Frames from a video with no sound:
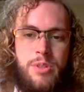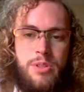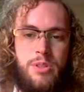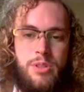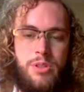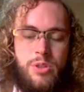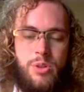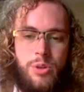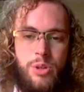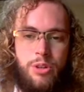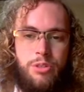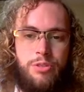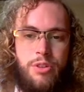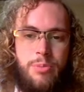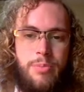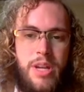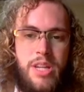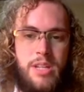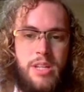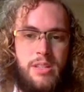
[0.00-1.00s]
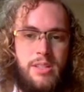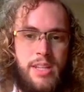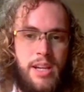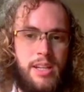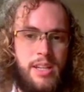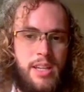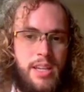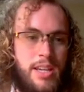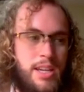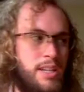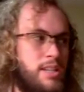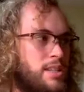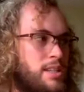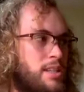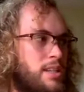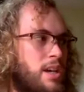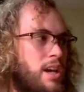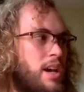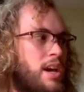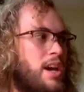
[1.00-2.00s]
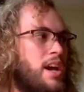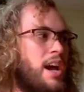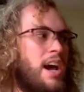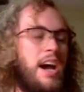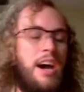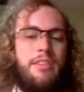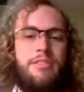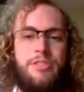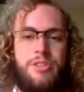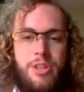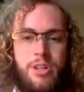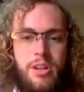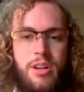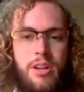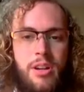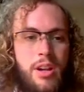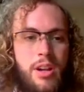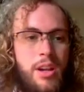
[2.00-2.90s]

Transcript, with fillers: in the soil for many decades after